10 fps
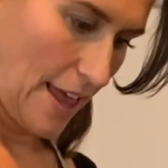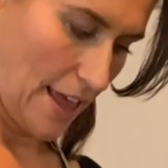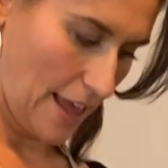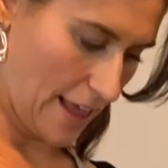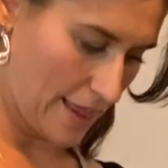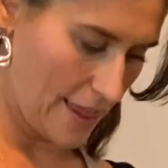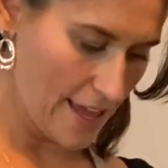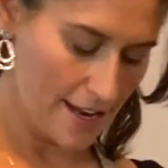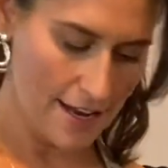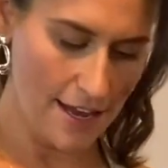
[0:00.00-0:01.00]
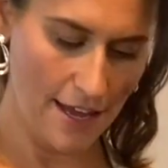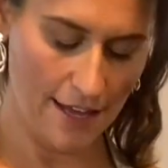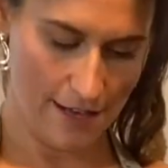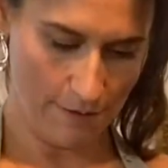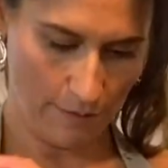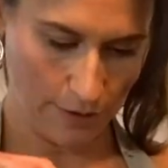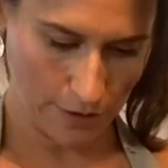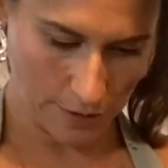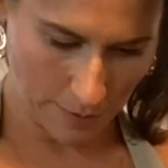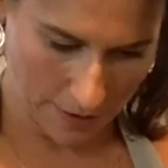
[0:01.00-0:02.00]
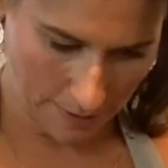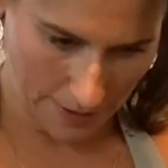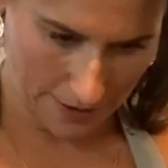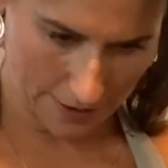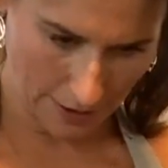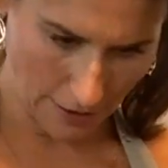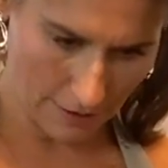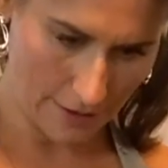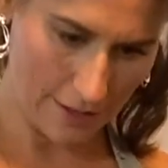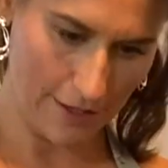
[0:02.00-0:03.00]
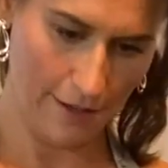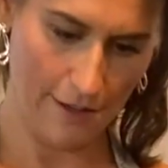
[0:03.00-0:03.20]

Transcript: And then just put a bit of salt.